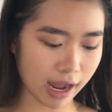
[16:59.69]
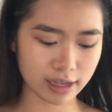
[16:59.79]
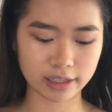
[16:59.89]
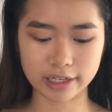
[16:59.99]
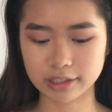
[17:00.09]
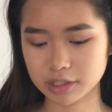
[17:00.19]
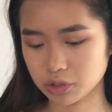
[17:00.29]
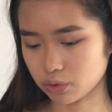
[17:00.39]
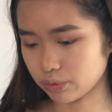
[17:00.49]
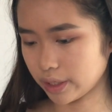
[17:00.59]
highlights,
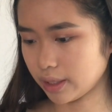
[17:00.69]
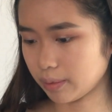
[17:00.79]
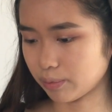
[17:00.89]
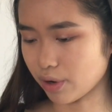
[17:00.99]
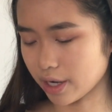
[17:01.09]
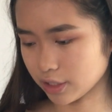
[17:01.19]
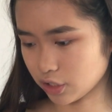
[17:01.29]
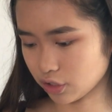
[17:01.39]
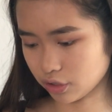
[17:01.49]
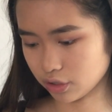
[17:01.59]
3
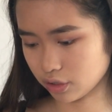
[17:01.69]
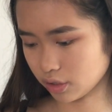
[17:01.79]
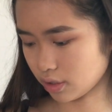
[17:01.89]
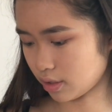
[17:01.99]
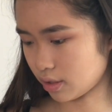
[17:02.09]
bronzers,